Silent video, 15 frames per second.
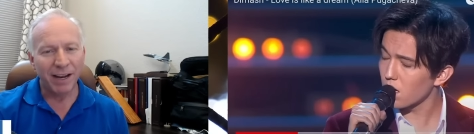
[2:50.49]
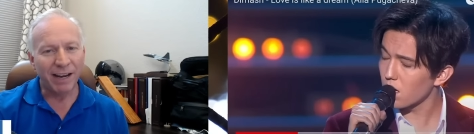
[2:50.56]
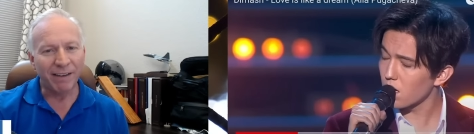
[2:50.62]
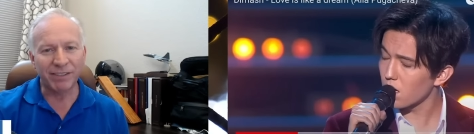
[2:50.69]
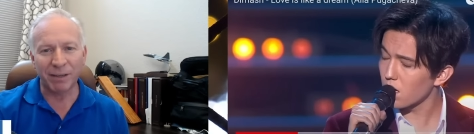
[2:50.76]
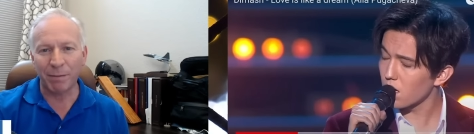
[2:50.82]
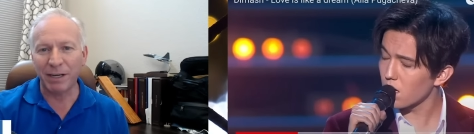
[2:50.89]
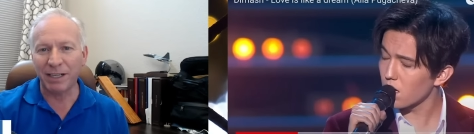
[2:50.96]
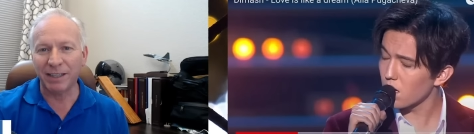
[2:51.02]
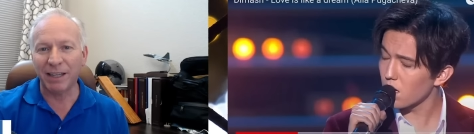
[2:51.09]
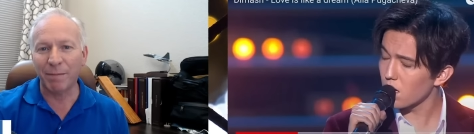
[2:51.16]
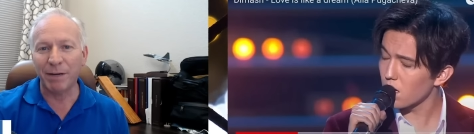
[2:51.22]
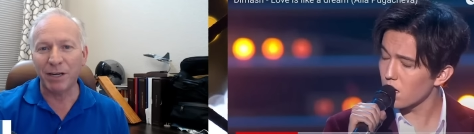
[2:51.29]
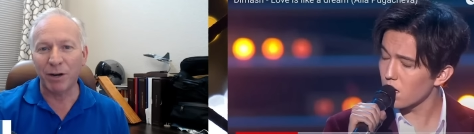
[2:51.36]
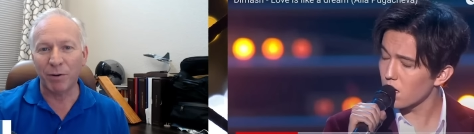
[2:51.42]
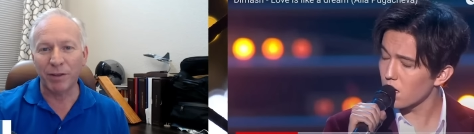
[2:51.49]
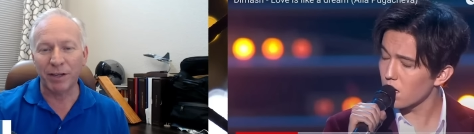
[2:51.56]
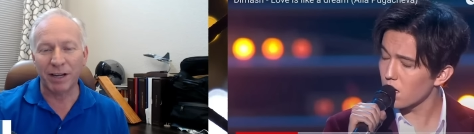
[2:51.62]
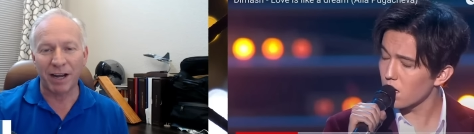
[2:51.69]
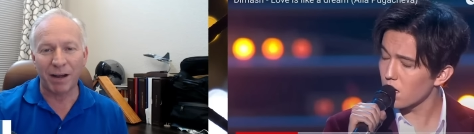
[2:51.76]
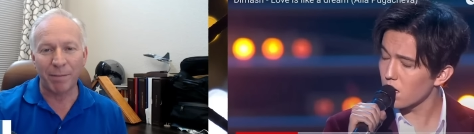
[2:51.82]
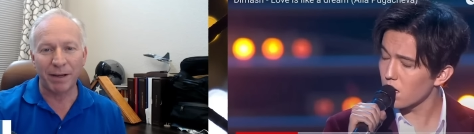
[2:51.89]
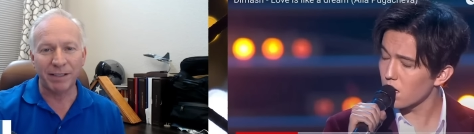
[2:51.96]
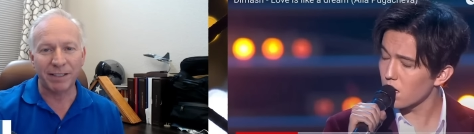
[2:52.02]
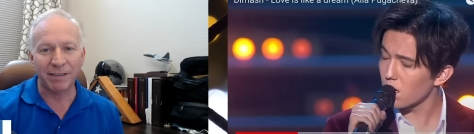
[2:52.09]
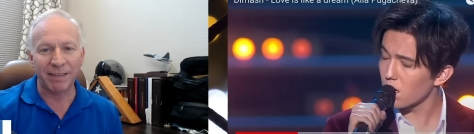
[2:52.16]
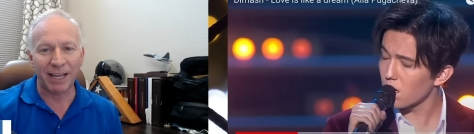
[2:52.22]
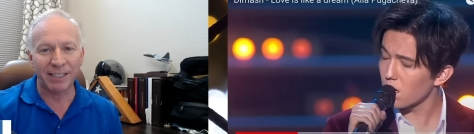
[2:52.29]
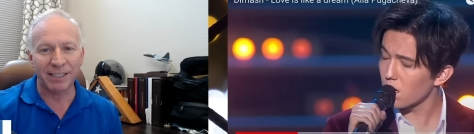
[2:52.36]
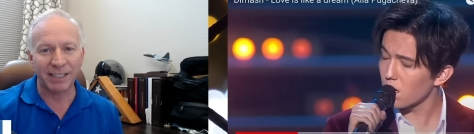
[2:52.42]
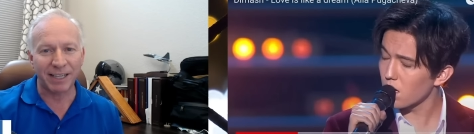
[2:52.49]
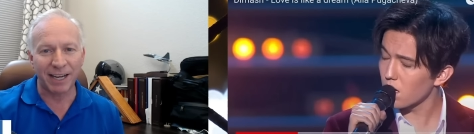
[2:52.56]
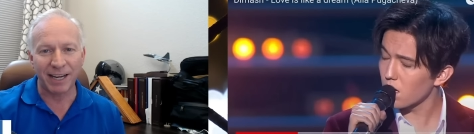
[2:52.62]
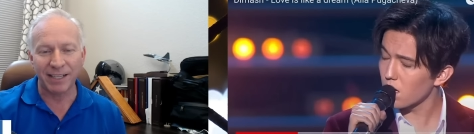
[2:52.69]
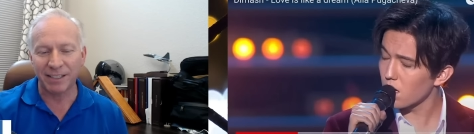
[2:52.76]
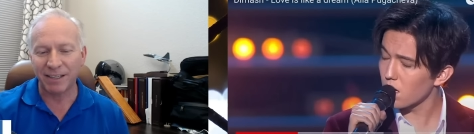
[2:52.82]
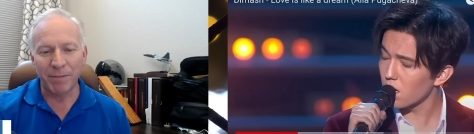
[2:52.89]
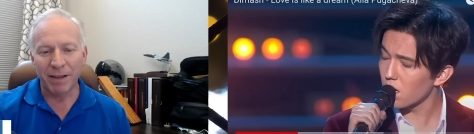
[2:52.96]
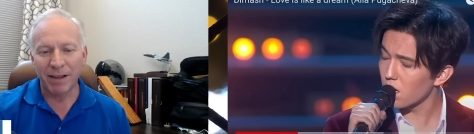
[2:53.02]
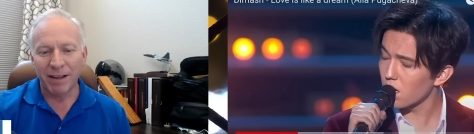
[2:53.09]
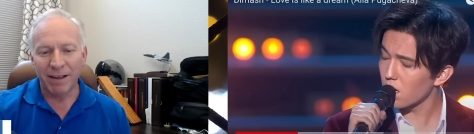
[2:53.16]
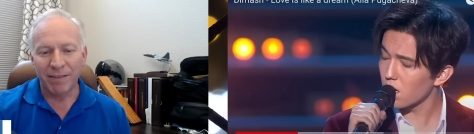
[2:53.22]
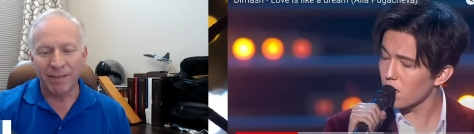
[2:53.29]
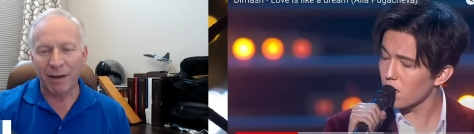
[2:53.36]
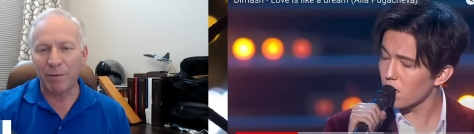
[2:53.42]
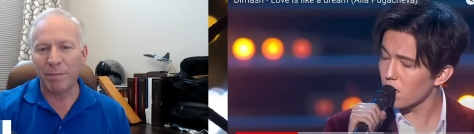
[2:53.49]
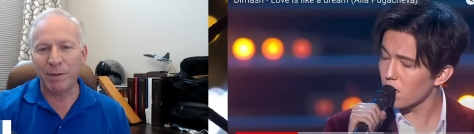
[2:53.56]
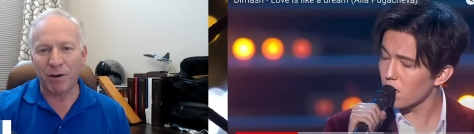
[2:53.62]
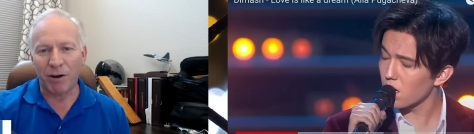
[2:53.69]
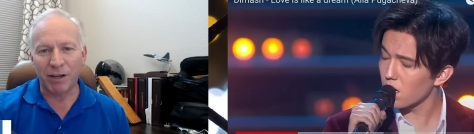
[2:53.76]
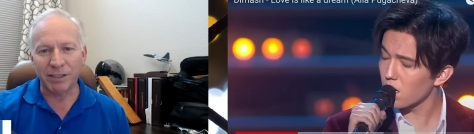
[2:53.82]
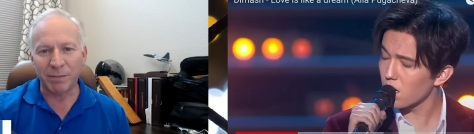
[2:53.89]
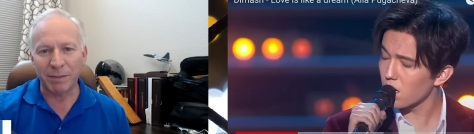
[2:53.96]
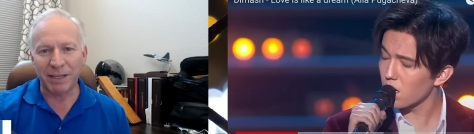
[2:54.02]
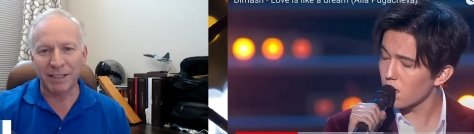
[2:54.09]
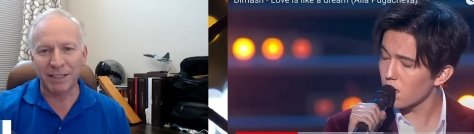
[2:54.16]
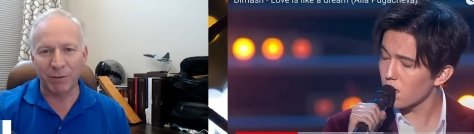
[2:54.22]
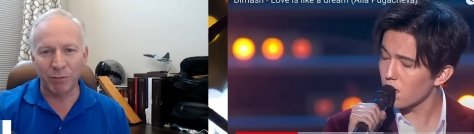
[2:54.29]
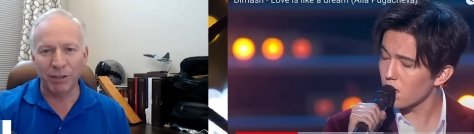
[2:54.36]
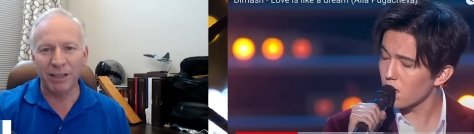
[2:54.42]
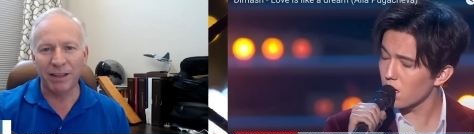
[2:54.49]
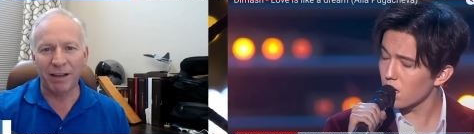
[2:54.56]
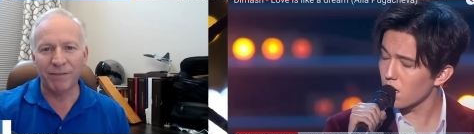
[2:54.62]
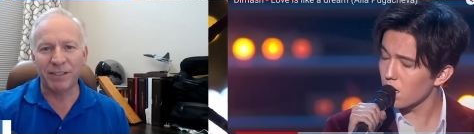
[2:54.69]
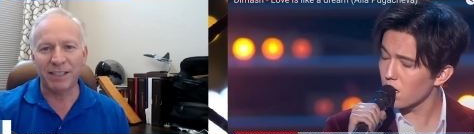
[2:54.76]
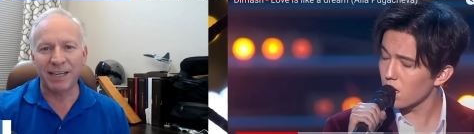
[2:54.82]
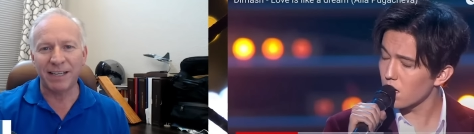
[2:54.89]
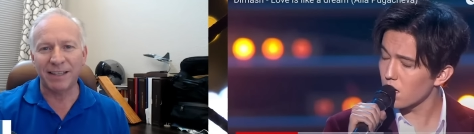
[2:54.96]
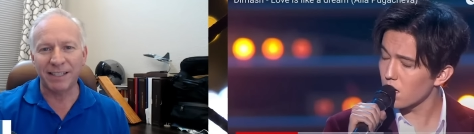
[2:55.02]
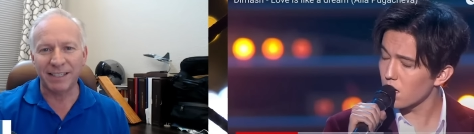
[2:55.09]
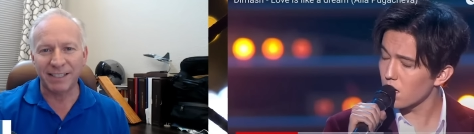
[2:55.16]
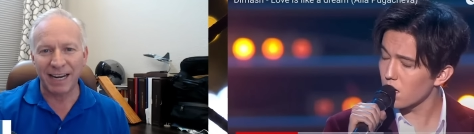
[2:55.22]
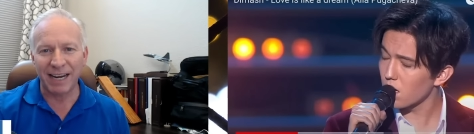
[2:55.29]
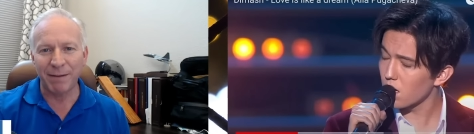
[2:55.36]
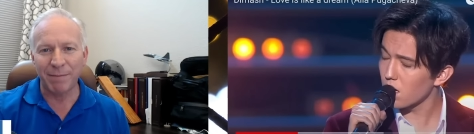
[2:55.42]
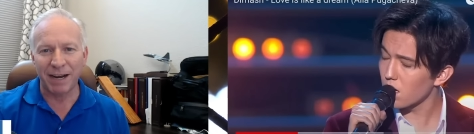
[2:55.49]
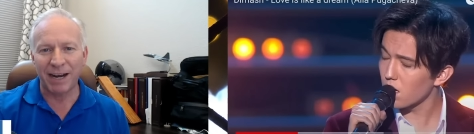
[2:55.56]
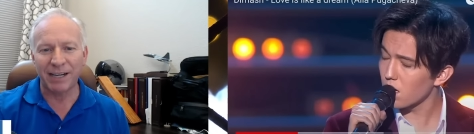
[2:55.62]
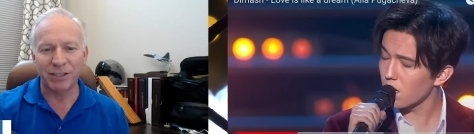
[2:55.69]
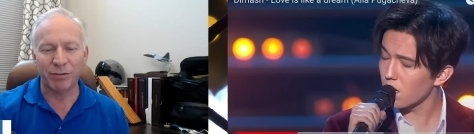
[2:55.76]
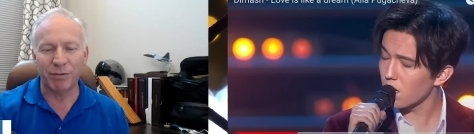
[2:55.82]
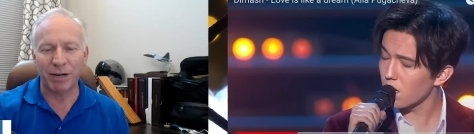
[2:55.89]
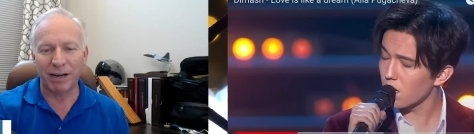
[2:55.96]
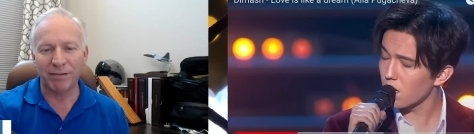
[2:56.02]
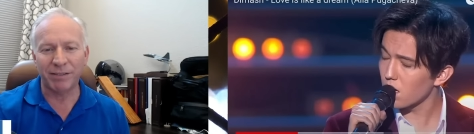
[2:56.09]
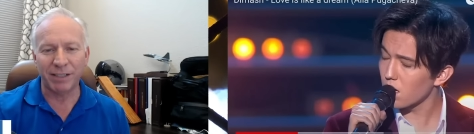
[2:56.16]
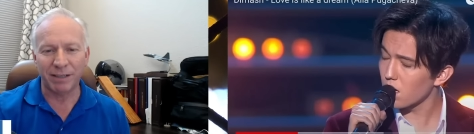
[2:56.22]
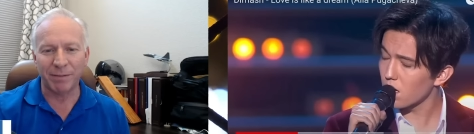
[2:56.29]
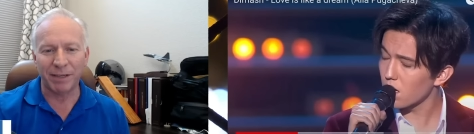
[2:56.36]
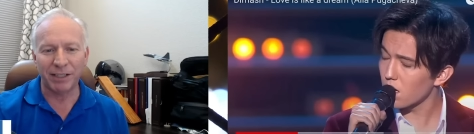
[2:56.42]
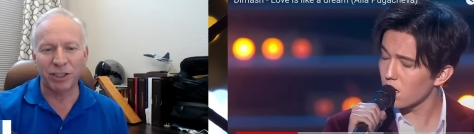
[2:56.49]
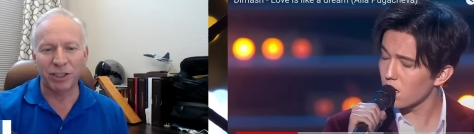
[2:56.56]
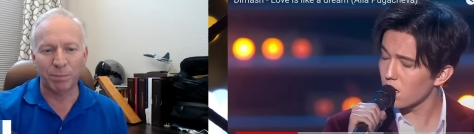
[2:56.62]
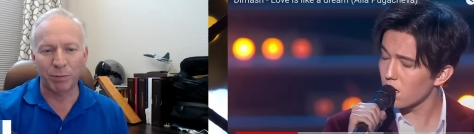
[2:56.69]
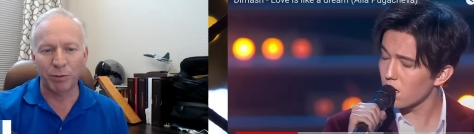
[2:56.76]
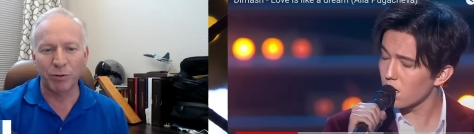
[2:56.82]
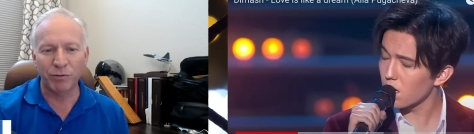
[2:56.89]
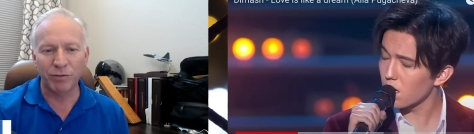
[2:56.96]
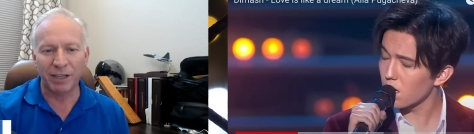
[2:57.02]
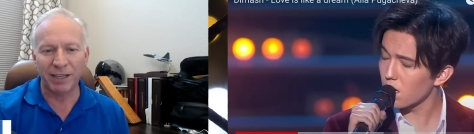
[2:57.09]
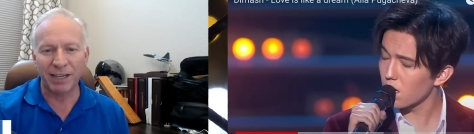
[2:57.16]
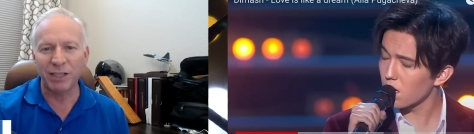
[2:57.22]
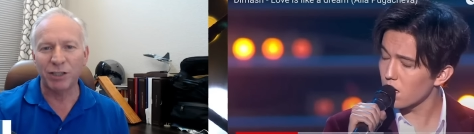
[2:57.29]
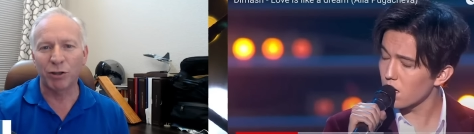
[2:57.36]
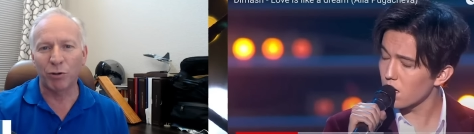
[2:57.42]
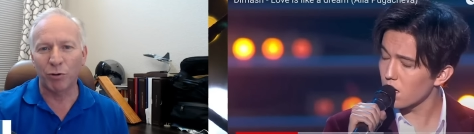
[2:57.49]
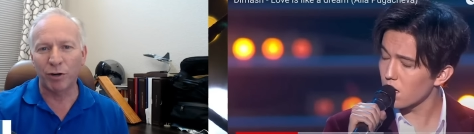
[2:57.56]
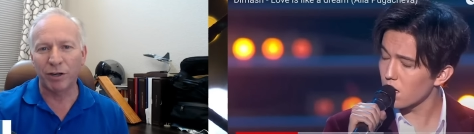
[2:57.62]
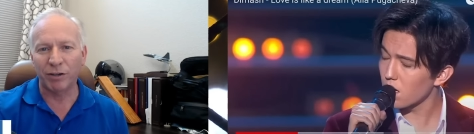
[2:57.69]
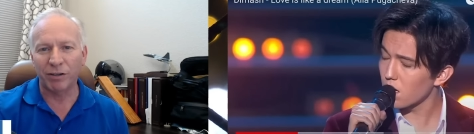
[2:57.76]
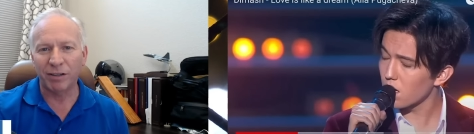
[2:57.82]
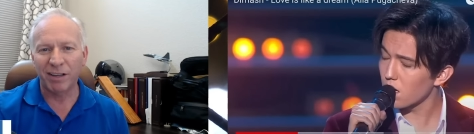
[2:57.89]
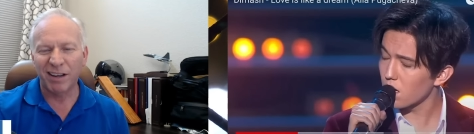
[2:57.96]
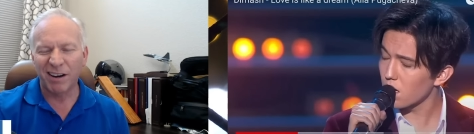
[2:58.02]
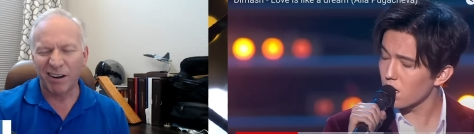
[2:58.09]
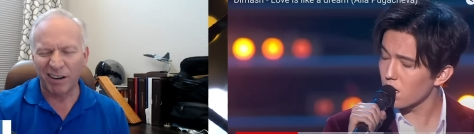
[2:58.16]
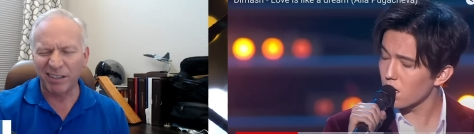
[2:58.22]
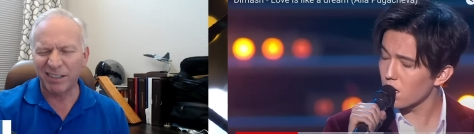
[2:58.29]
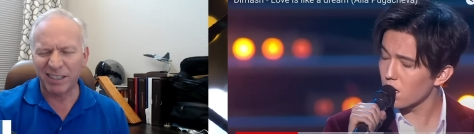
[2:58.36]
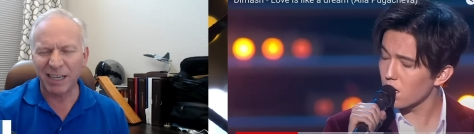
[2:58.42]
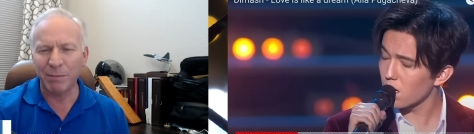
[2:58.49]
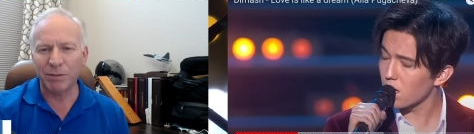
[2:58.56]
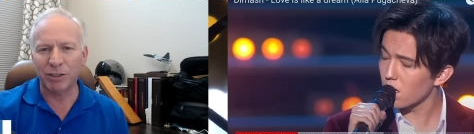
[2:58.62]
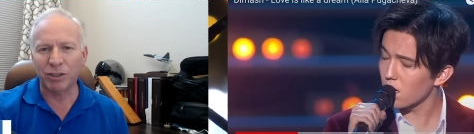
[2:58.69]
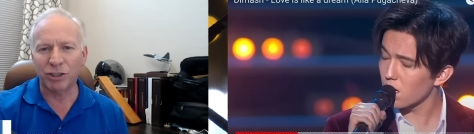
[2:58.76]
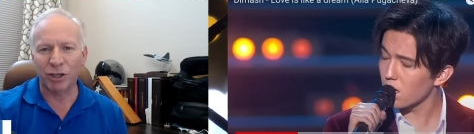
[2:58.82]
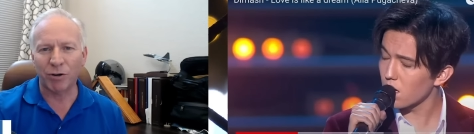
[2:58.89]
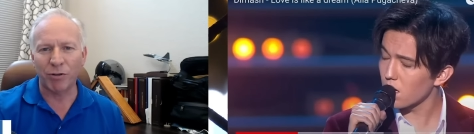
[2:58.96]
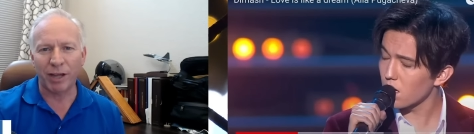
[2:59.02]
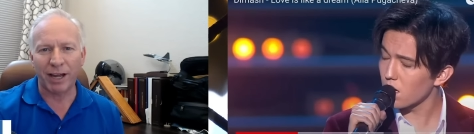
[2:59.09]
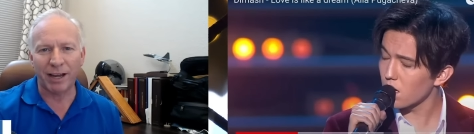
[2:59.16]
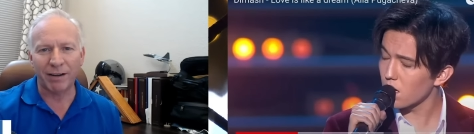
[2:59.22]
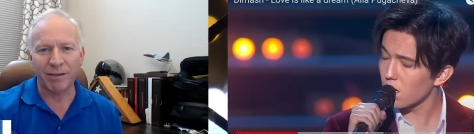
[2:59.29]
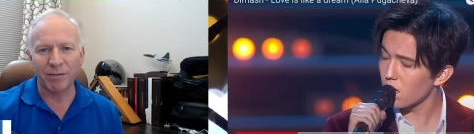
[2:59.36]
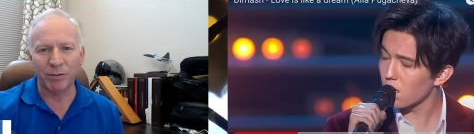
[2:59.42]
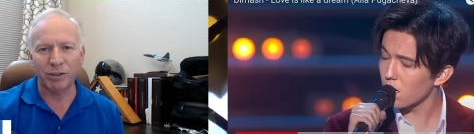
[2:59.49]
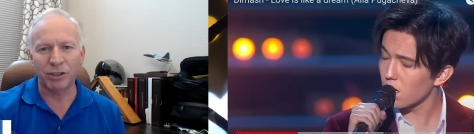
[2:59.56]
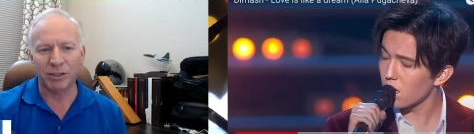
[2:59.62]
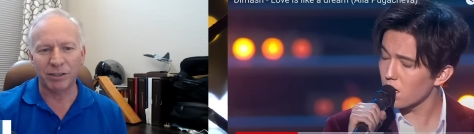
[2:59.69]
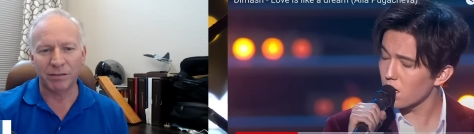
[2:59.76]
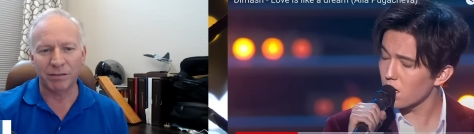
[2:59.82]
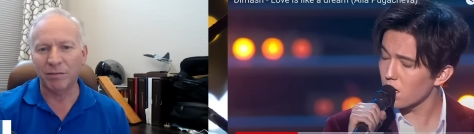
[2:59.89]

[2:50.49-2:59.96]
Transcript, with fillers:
Speaker 1: If somebody could let me know in the comments if that's the case, that would be awesome because I really love seeing the same guys around him. It just proves that he's loyal, or it seems to show that, which is